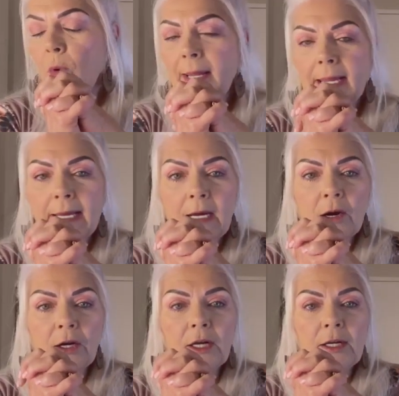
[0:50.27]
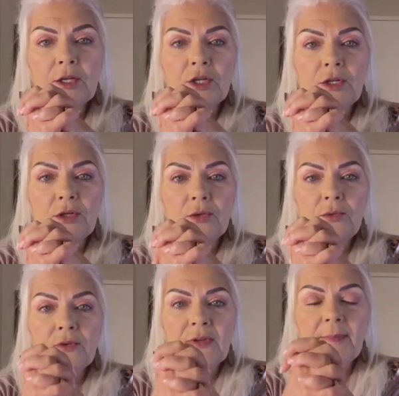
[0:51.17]
we are going to
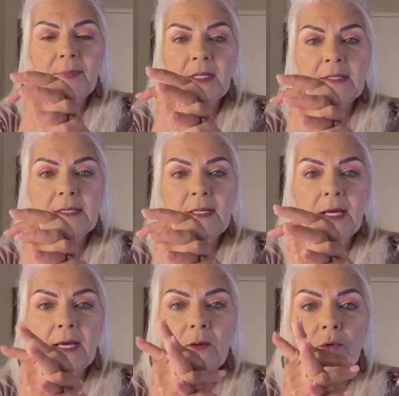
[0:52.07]
do something today.